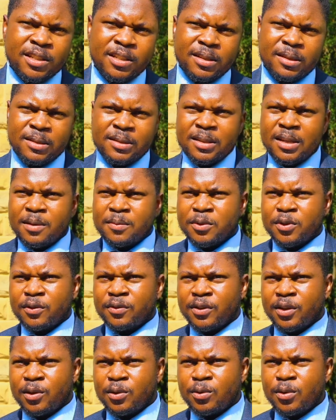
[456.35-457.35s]
in terms
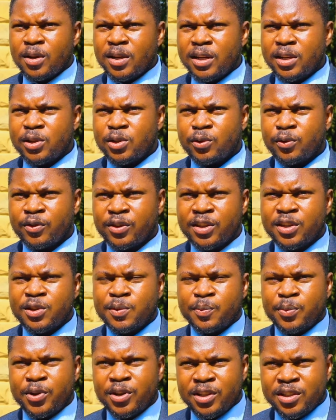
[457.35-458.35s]
of the knowledge of these
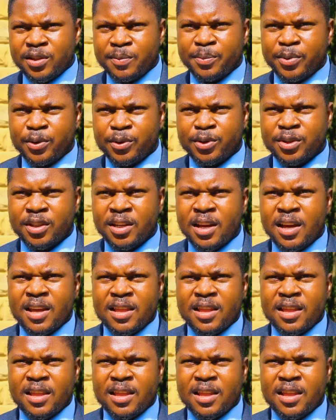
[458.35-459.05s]
principles